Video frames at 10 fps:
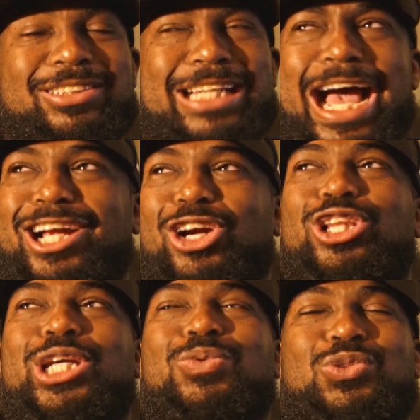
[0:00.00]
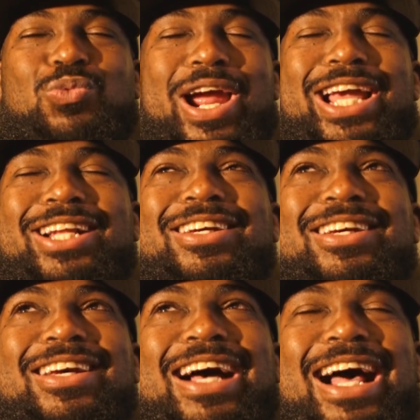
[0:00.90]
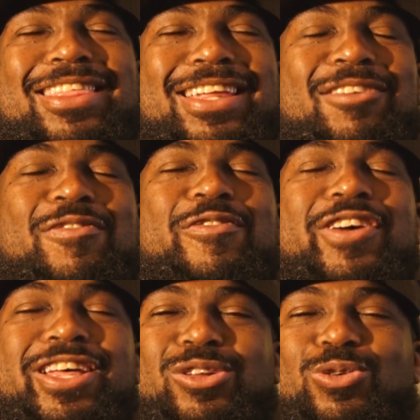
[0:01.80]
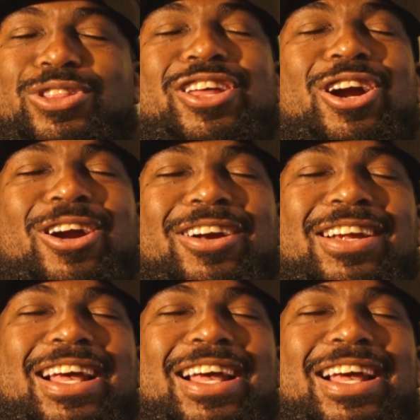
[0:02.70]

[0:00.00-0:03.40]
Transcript: Todd Gurley was ranked, I think, 5th or 3rd.